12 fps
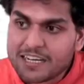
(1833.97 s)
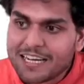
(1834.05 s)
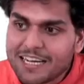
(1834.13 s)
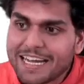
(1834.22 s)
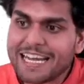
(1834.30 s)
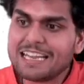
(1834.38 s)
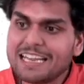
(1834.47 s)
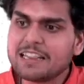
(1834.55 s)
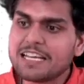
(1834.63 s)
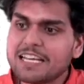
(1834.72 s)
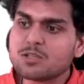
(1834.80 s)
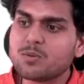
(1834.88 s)
in
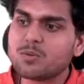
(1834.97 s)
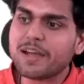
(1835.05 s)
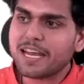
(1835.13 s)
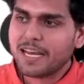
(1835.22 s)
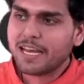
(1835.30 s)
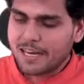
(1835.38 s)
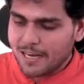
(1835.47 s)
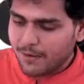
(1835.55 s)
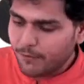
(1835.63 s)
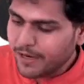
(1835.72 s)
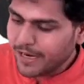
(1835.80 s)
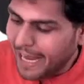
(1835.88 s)
this way,
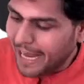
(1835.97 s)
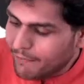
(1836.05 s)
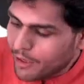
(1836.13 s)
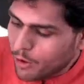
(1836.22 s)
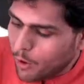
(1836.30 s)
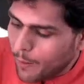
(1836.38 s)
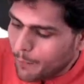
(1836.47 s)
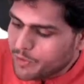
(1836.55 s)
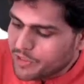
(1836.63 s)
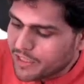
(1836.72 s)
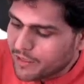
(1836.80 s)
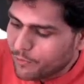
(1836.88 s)
we have an
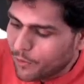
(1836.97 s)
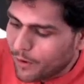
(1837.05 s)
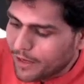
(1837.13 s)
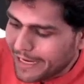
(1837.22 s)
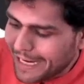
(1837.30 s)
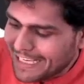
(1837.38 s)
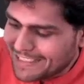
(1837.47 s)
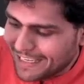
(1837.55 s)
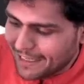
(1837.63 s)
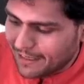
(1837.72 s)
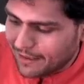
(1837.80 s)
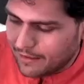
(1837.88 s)
option for
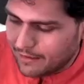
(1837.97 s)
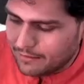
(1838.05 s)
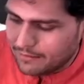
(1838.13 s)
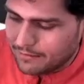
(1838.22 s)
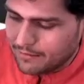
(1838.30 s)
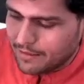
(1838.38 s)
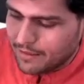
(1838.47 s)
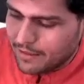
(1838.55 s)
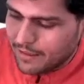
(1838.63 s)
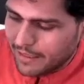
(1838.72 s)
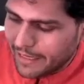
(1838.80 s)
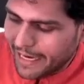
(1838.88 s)
async.
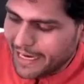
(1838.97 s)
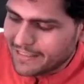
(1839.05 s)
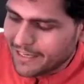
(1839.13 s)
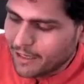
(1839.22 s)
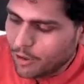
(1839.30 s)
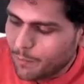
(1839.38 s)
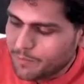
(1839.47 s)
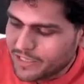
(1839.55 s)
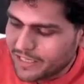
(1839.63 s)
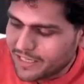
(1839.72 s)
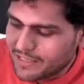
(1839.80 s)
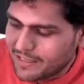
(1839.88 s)
Async
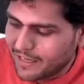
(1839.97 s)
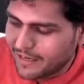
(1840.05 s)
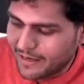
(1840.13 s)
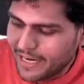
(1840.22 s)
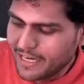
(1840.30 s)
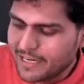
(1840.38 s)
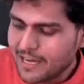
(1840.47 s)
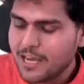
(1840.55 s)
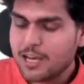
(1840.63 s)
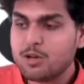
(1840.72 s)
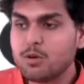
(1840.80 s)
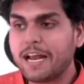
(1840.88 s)
option is there, right?
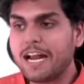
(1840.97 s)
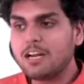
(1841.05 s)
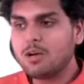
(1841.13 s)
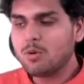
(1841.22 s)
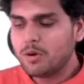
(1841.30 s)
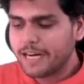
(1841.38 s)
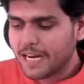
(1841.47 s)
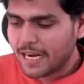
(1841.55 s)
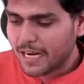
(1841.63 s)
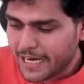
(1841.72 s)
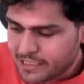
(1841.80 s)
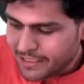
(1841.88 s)
You can do in a
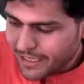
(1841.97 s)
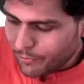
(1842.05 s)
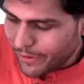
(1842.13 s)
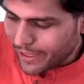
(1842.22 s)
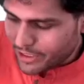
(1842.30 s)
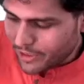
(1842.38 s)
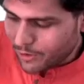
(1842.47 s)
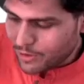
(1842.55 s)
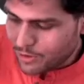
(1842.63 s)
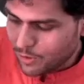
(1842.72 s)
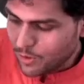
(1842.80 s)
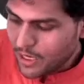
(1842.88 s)
async fashion
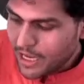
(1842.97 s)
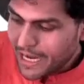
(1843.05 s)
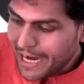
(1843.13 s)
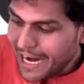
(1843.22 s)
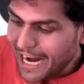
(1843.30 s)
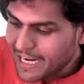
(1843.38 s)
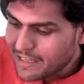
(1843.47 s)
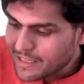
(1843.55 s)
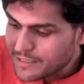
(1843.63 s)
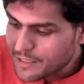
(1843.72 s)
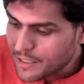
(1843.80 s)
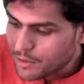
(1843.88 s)
also. And
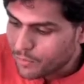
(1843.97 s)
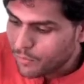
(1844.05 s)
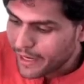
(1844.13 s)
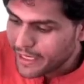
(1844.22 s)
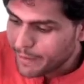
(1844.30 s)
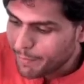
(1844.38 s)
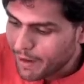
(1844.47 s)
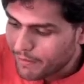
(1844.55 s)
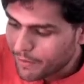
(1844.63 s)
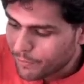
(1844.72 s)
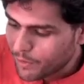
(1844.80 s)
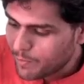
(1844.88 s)
this is very
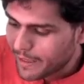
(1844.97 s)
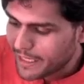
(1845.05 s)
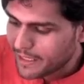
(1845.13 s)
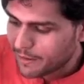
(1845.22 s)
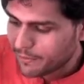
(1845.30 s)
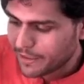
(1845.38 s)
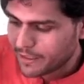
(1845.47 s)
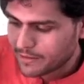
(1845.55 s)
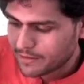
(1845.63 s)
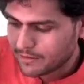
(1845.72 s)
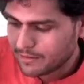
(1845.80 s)
powerful, my dear friends.